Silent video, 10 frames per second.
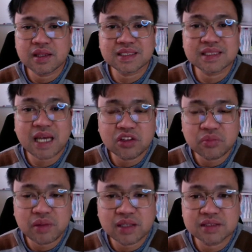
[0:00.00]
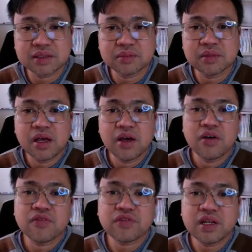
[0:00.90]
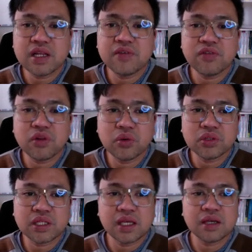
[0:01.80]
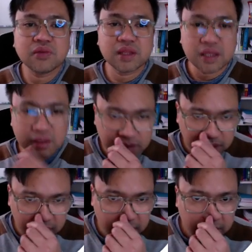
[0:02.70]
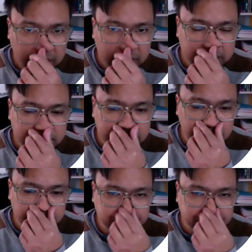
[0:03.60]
the cytoplasm, freely floating within the cell.